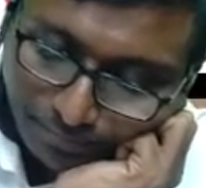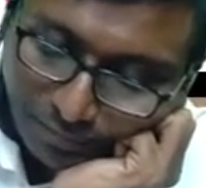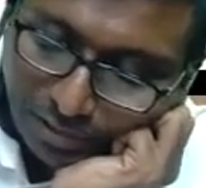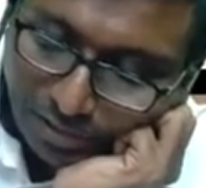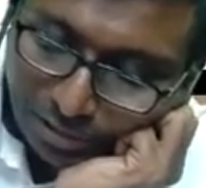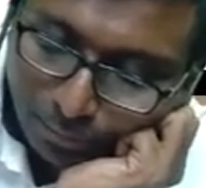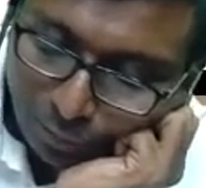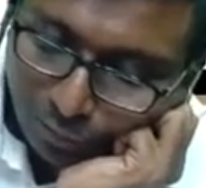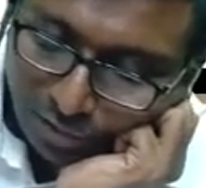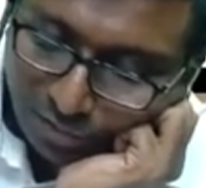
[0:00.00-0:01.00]

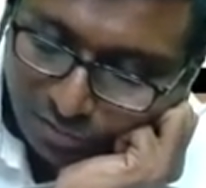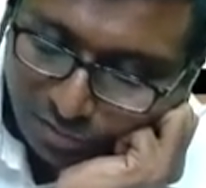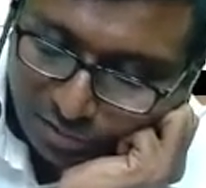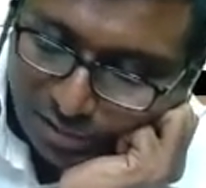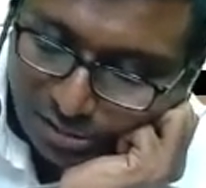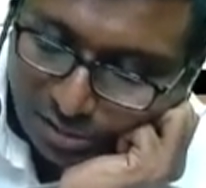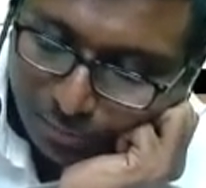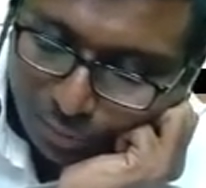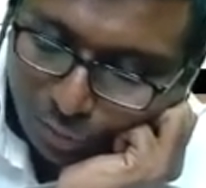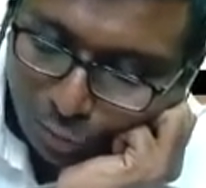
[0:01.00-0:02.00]
Example what? Say
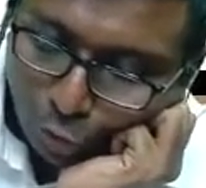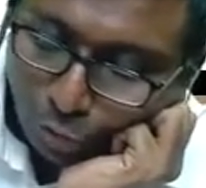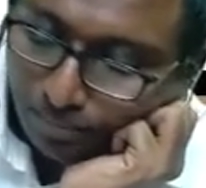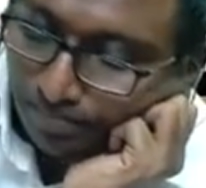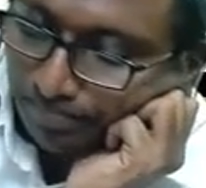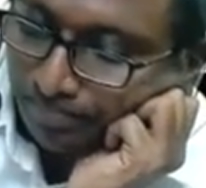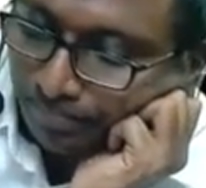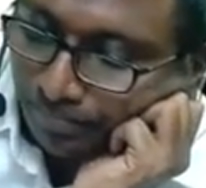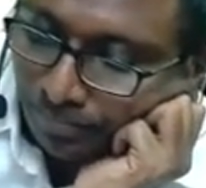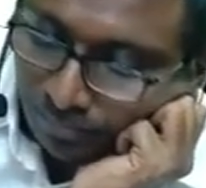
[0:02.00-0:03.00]
example loan.
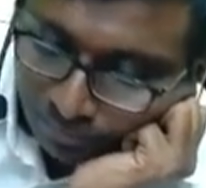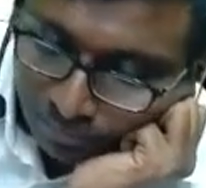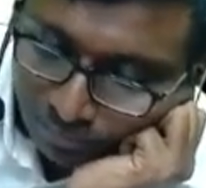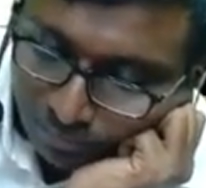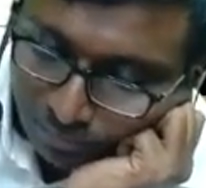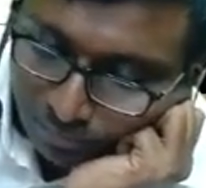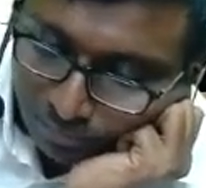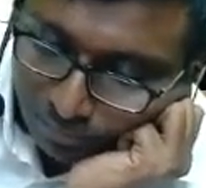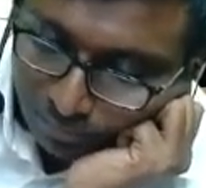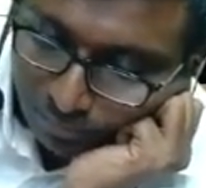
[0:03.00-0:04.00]

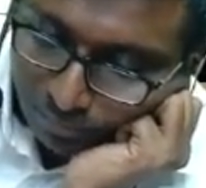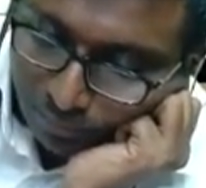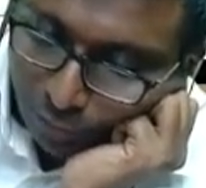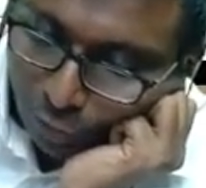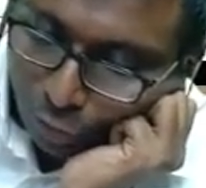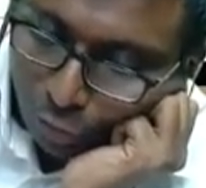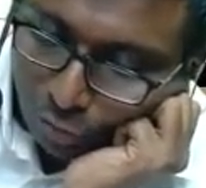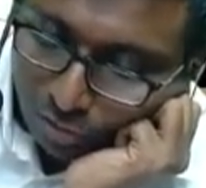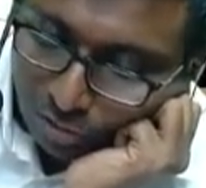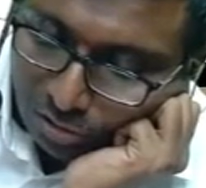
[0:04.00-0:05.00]

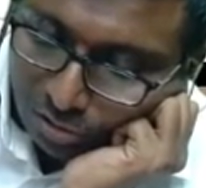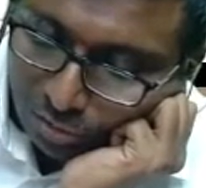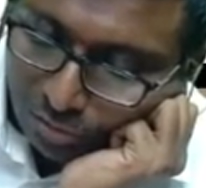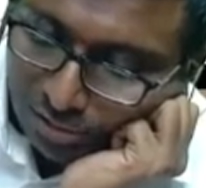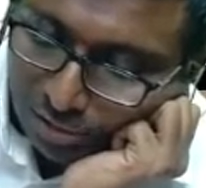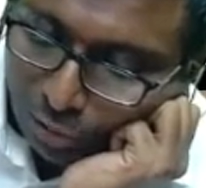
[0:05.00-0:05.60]
Loan. What is that?